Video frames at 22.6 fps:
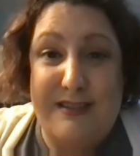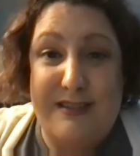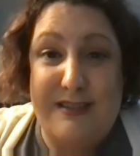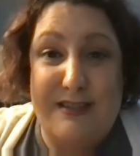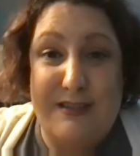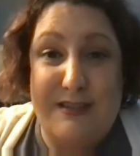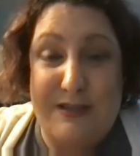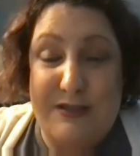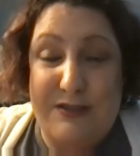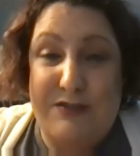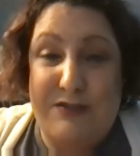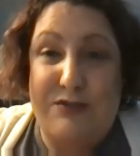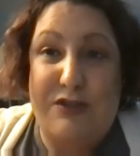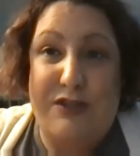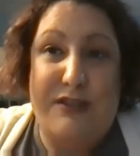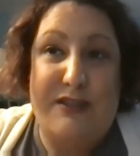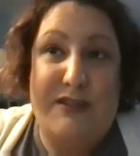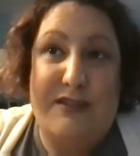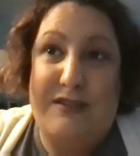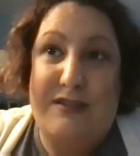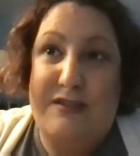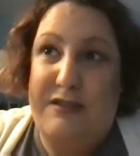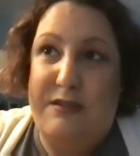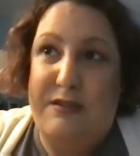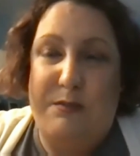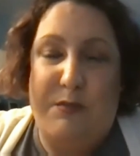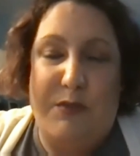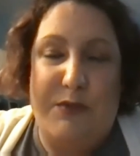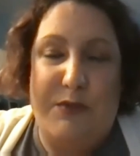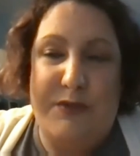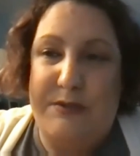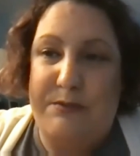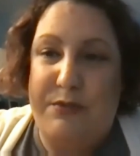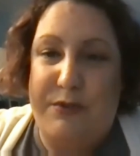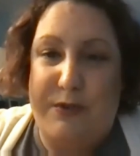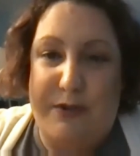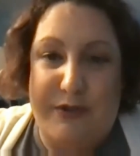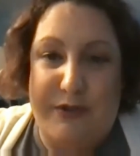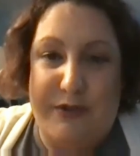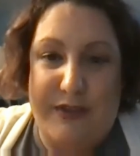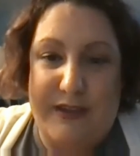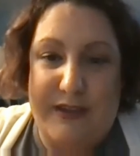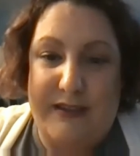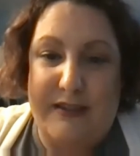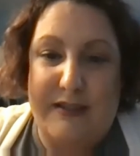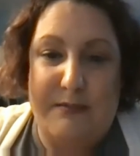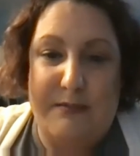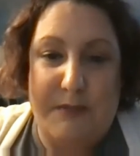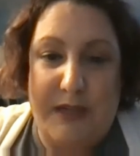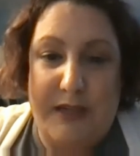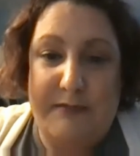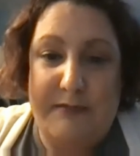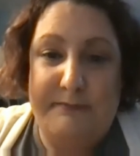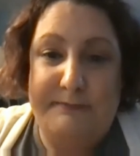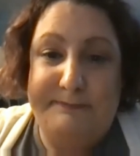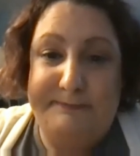is just the most important thing to me.